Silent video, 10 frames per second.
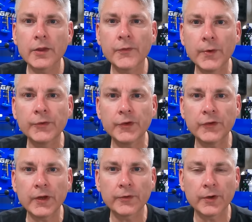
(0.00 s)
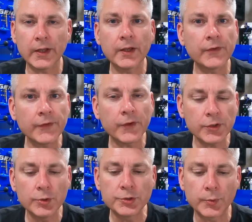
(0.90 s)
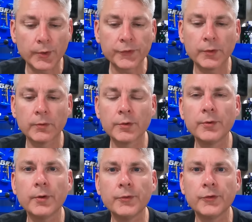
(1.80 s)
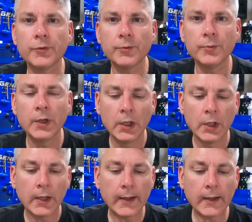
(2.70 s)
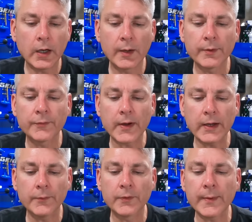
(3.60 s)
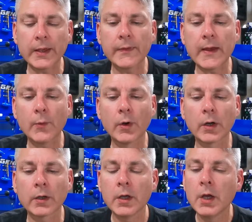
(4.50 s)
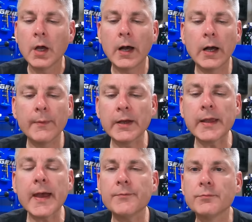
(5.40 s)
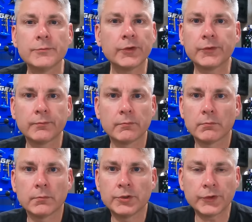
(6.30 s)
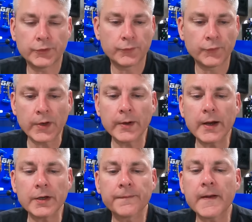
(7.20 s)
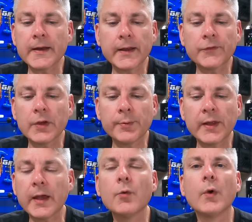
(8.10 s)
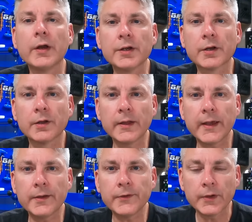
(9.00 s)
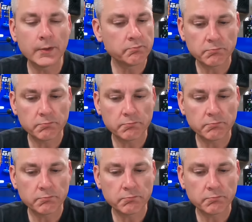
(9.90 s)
and the folks at Synchrony, because that's unusual. So kudos to Harbor Freight for making that work. And again, just figure out your financing plan, where you're going to land,